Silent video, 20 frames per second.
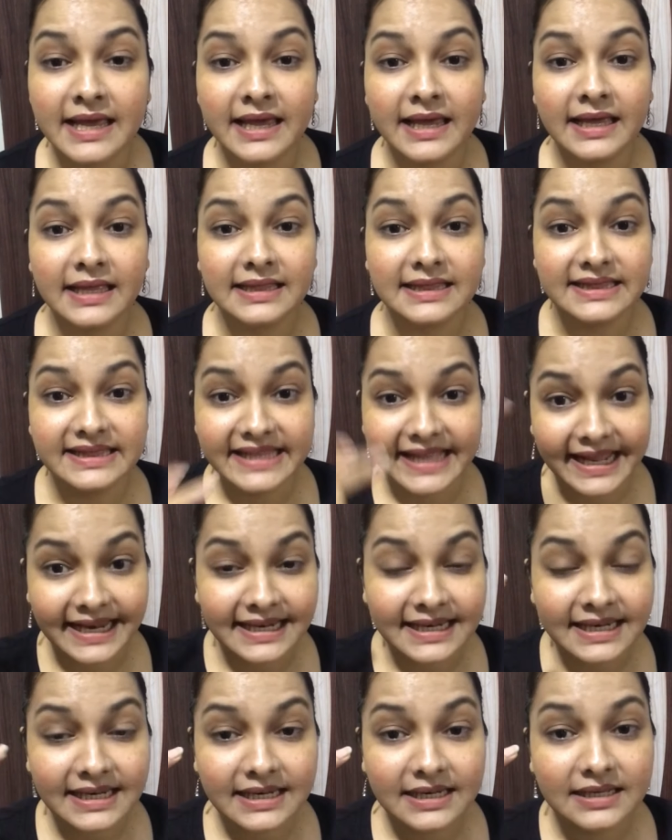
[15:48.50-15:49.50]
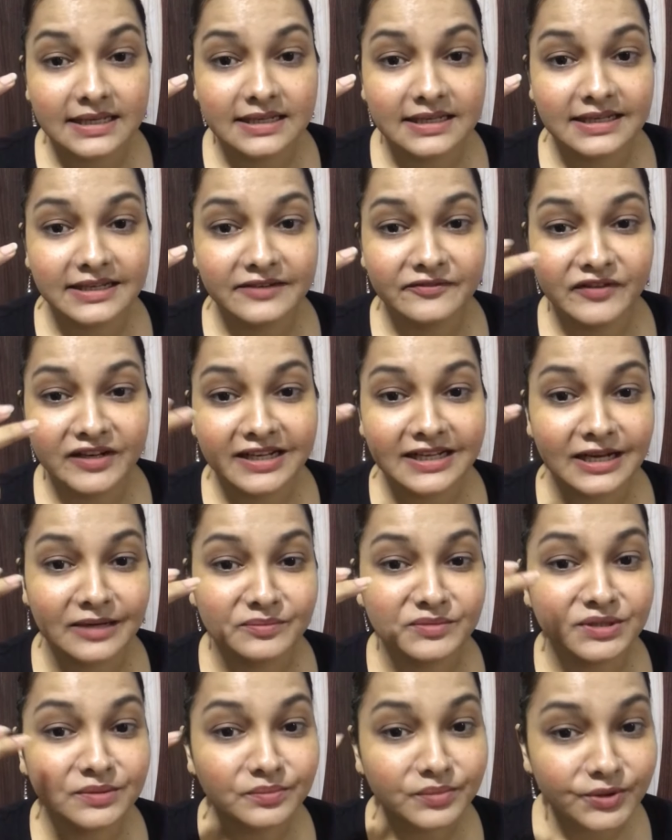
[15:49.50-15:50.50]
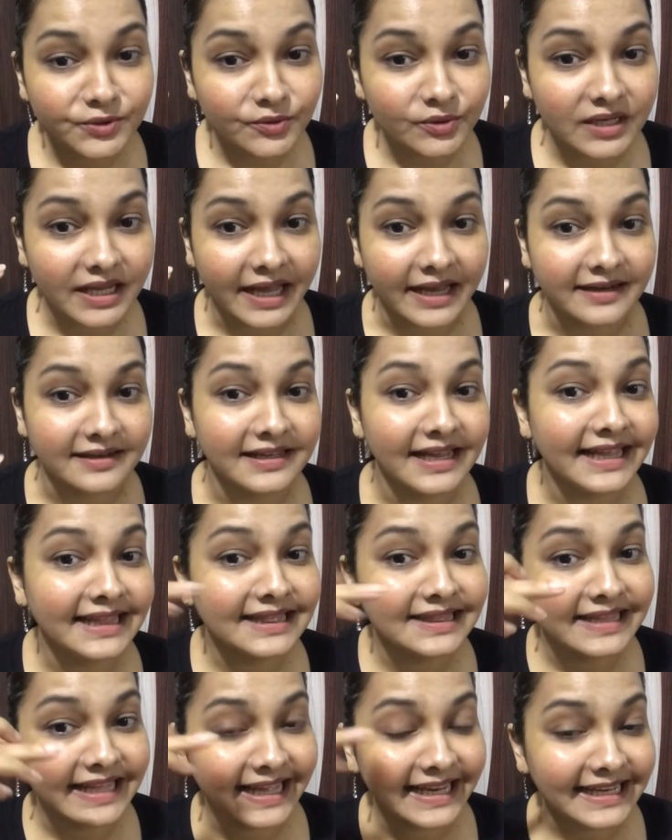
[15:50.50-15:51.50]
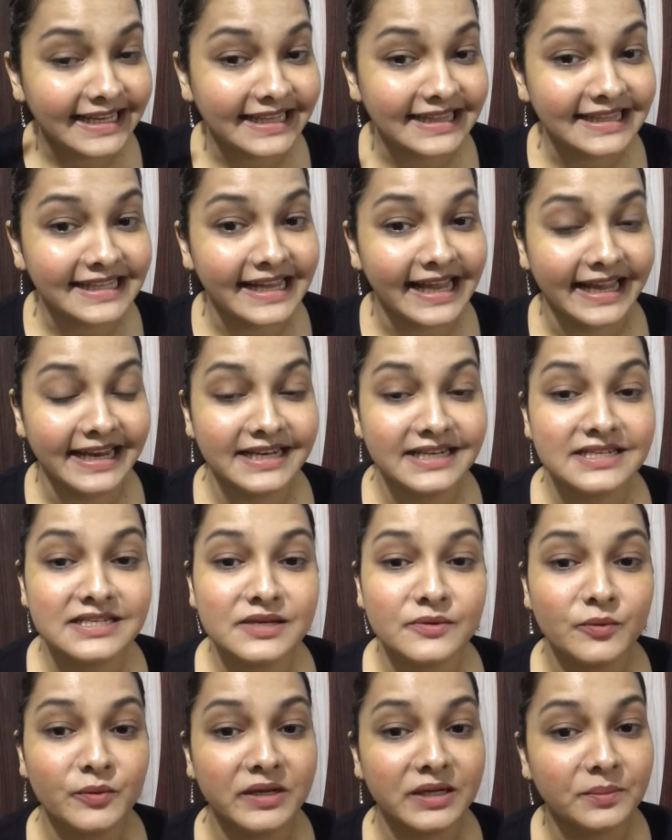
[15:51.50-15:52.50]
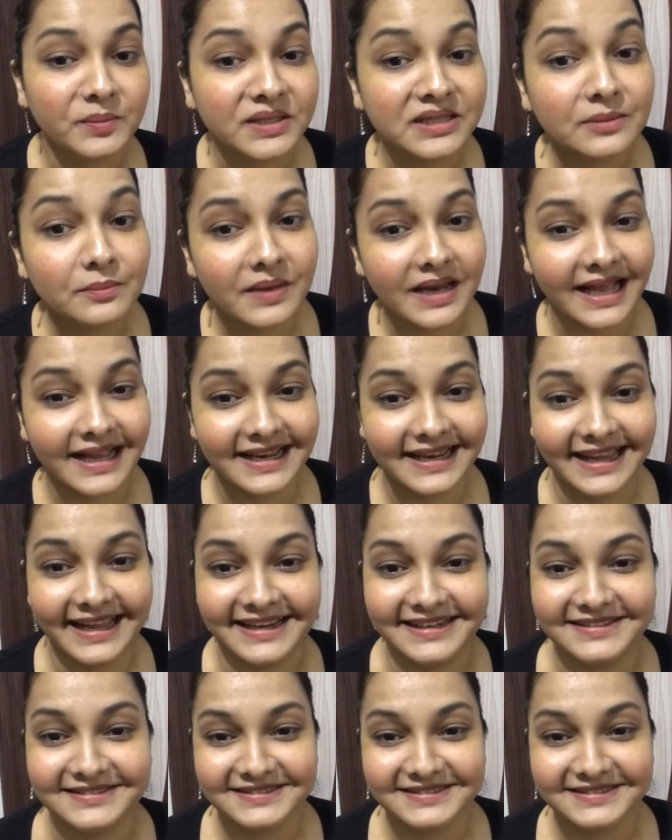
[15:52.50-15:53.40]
then will come the blue liner, and then in the end will be the black liner.